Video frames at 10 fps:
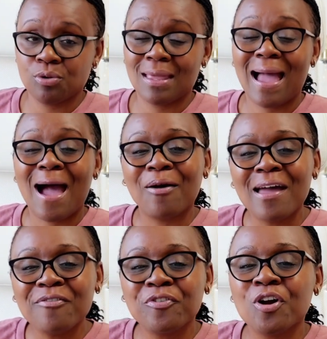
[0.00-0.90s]

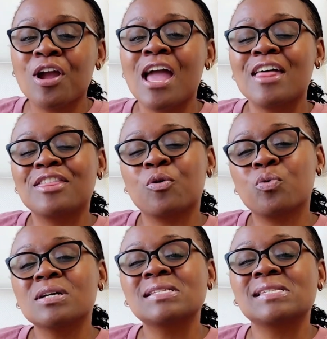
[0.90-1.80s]
However, there
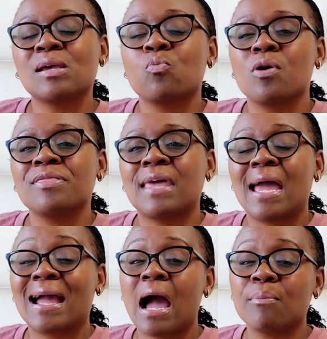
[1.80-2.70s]
was someone that
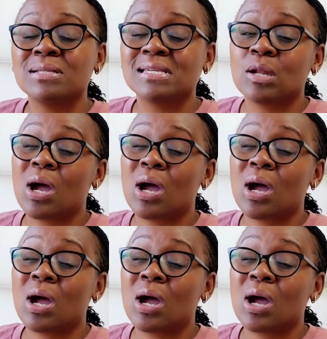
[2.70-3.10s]
commented